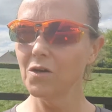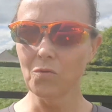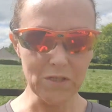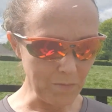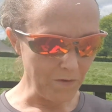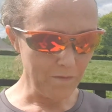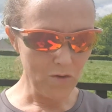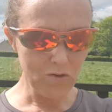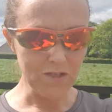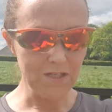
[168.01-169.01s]
was my
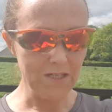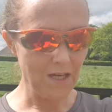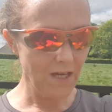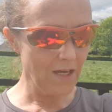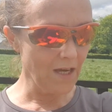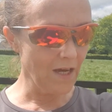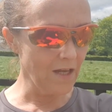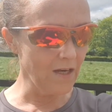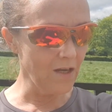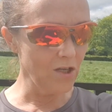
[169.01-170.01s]
focus today,
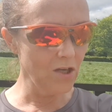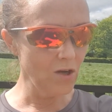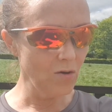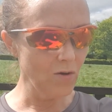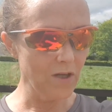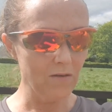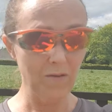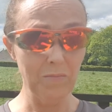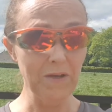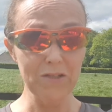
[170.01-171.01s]
and it
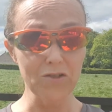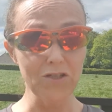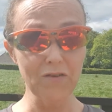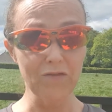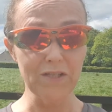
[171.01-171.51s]
made such a difference.